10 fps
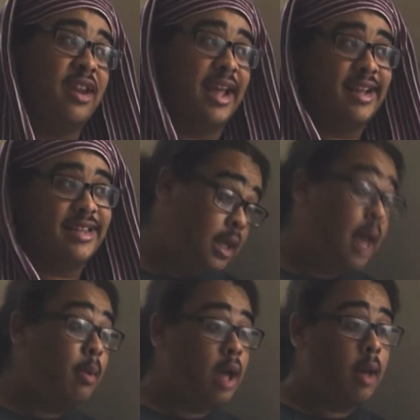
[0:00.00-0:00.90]
tonight?
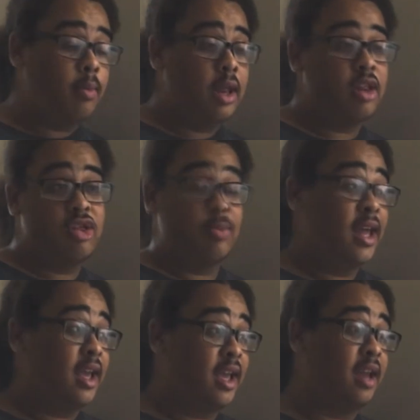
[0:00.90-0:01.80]
Yeah, I'm gonna come. Yeah, just
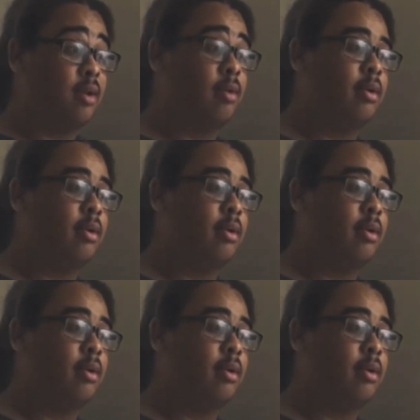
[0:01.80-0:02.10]
play again.